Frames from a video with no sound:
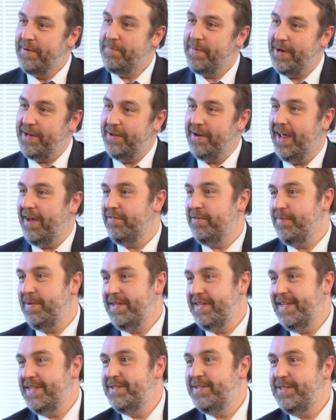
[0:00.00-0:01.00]
But you'd have to be
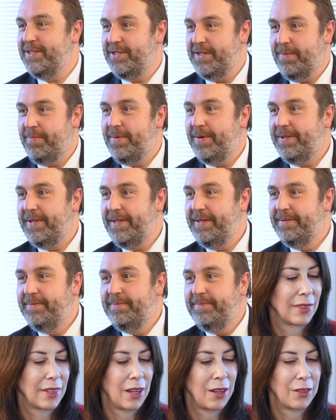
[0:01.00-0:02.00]
tested separately.
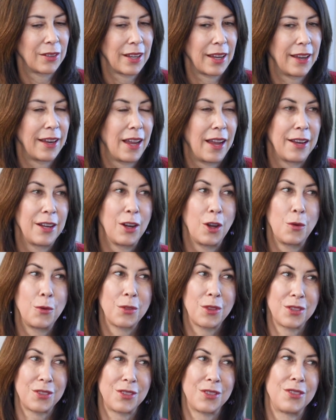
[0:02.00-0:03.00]
Okay, I know
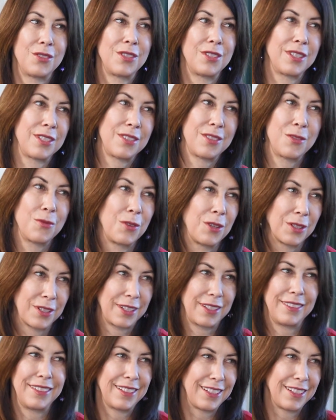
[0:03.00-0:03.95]
this is just, we're